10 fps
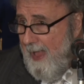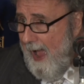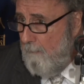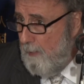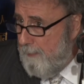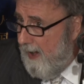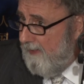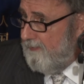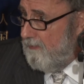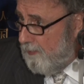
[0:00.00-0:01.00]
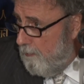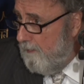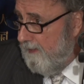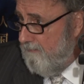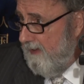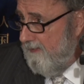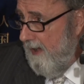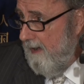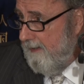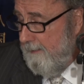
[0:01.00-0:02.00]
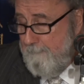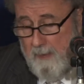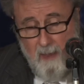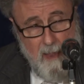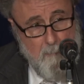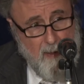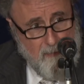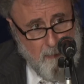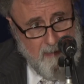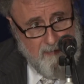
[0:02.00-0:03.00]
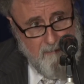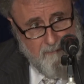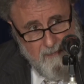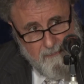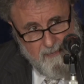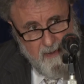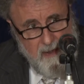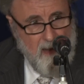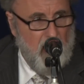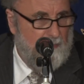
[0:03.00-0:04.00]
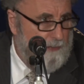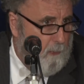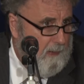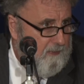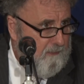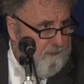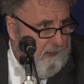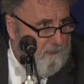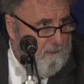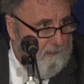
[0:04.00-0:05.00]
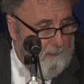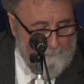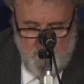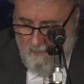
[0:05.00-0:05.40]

and we'll pass the 2 degree target by 2050 to 2060.